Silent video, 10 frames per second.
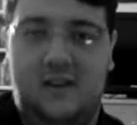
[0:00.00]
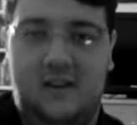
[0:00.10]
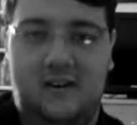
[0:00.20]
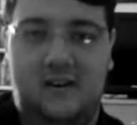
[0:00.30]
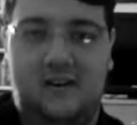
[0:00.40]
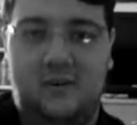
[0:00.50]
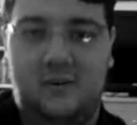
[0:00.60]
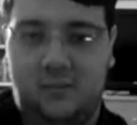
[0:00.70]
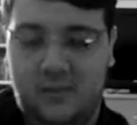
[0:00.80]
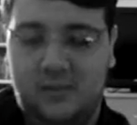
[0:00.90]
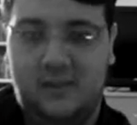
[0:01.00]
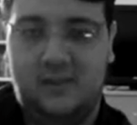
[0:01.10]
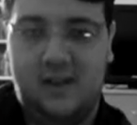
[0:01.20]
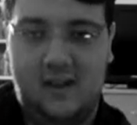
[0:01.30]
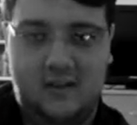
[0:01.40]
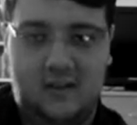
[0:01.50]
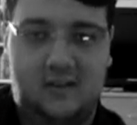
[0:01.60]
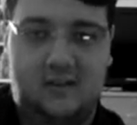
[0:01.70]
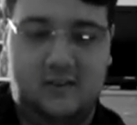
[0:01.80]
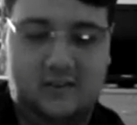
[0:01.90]
and I was really glad
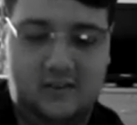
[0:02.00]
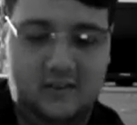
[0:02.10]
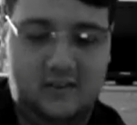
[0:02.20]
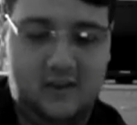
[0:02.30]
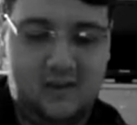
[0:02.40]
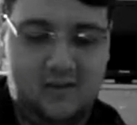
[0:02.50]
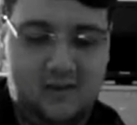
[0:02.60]
to see that.